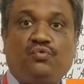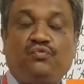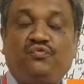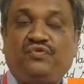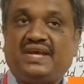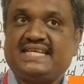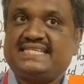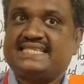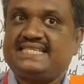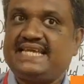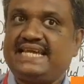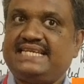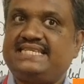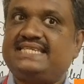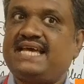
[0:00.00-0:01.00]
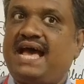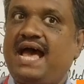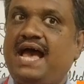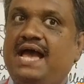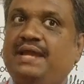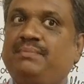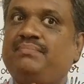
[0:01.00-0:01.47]
Wasted
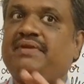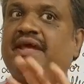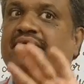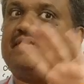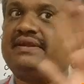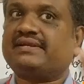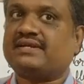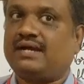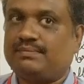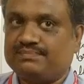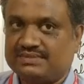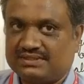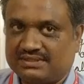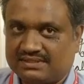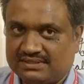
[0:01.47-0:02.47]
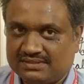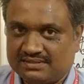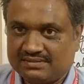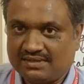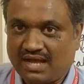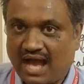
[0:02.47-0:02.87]
time never comes.